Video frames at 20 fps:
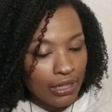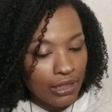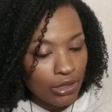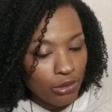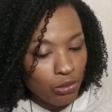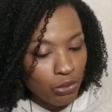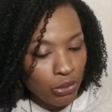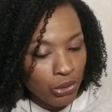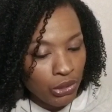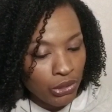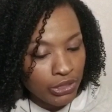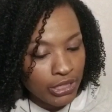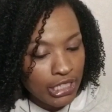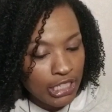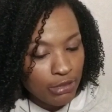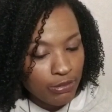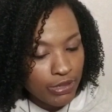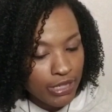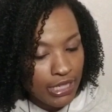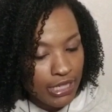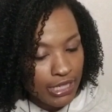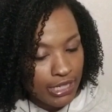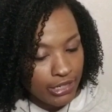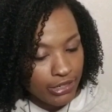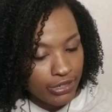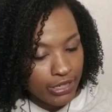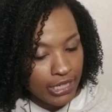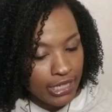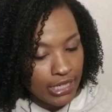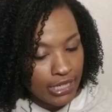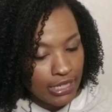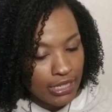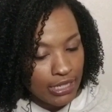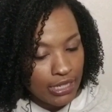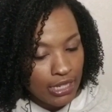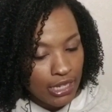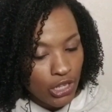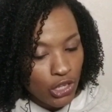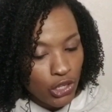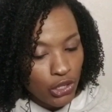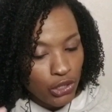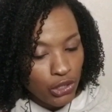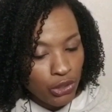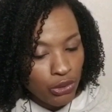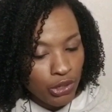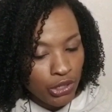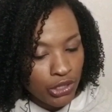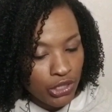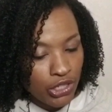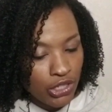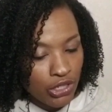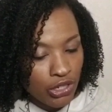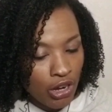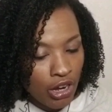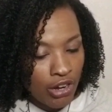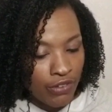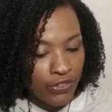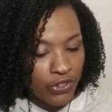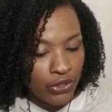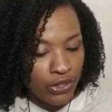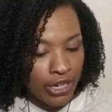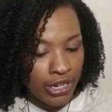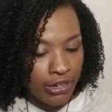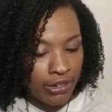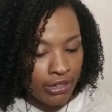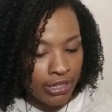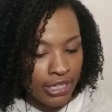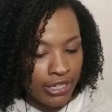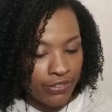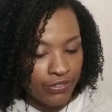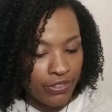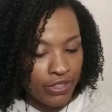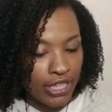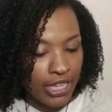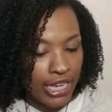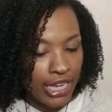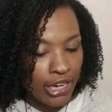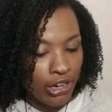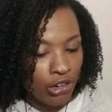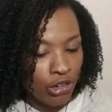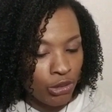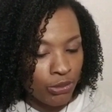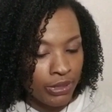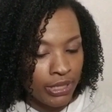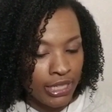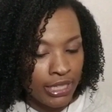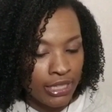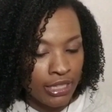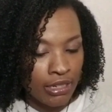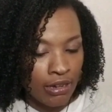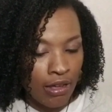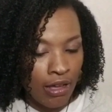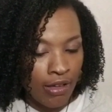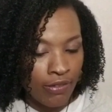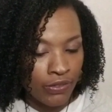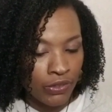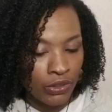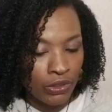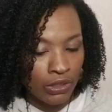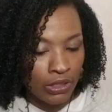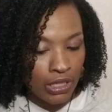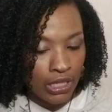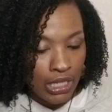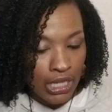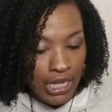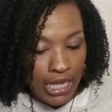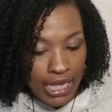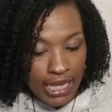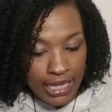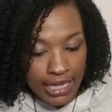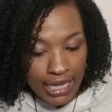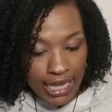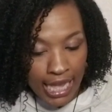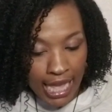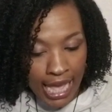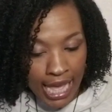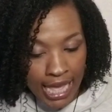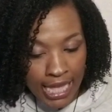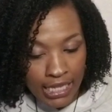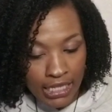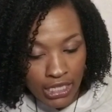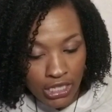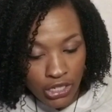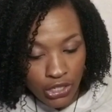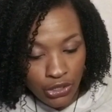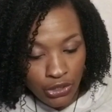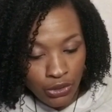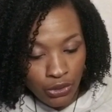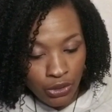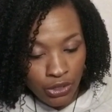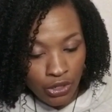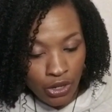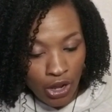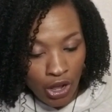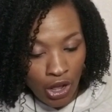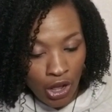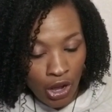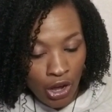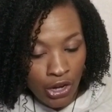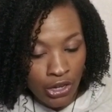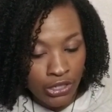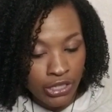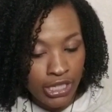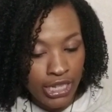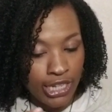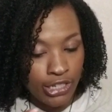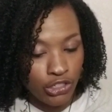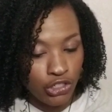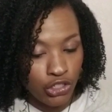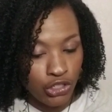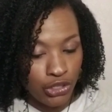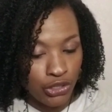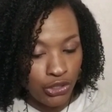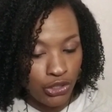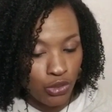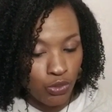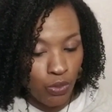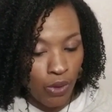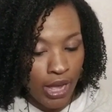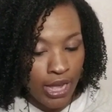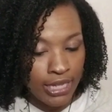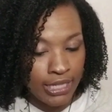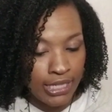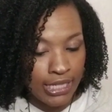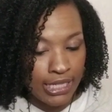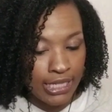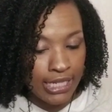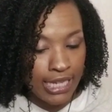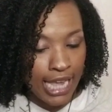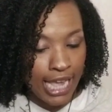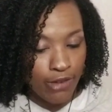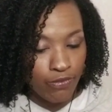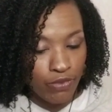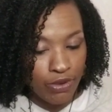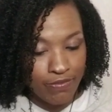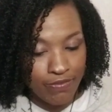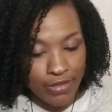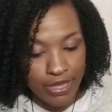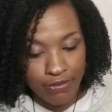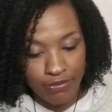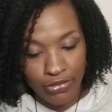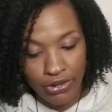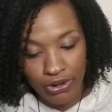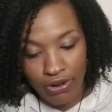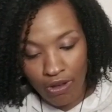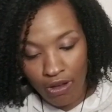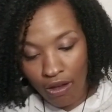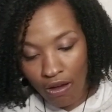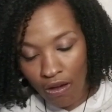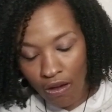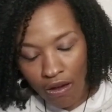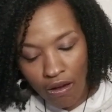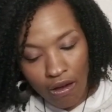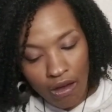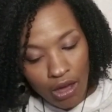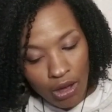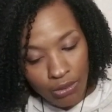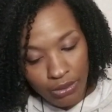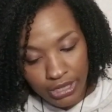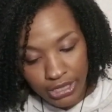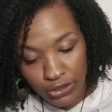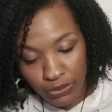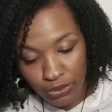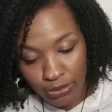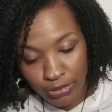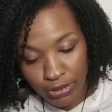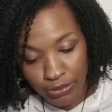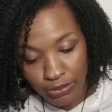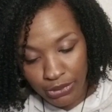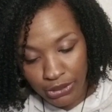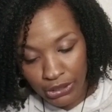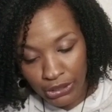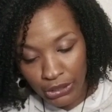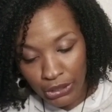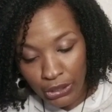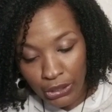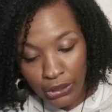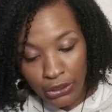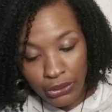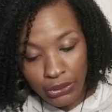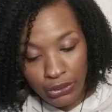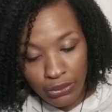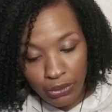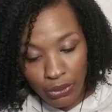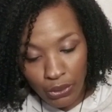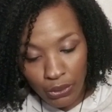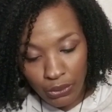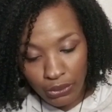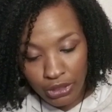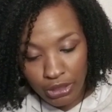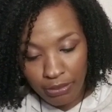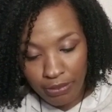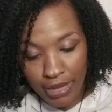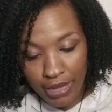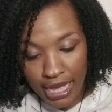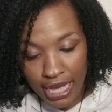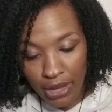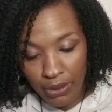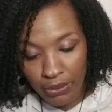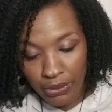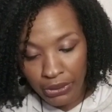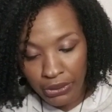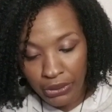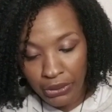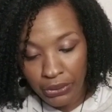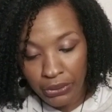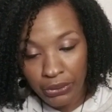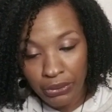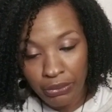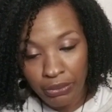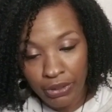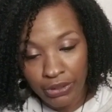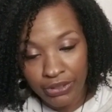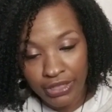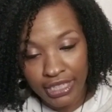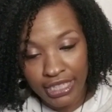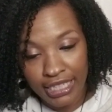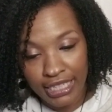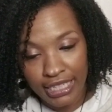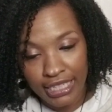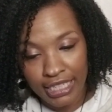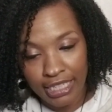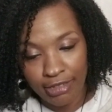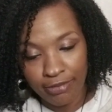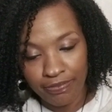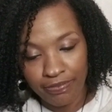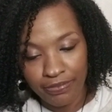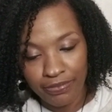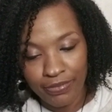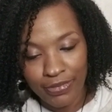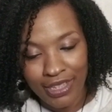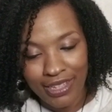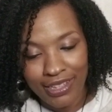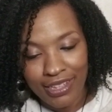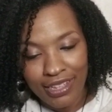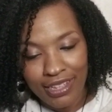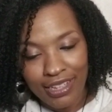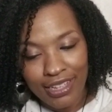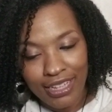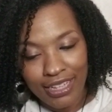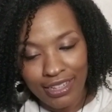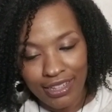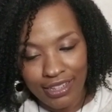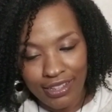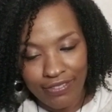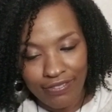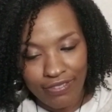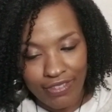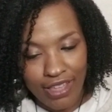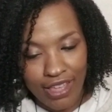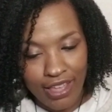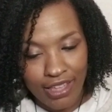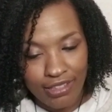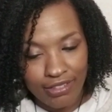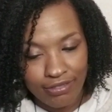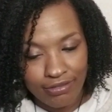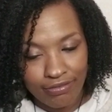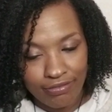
The world is mysterious. You are the star of your narrative, the heroine in the novel. Cast your cards and choose wisely, and remember, always remember, you hold the power. You are the key. I love that.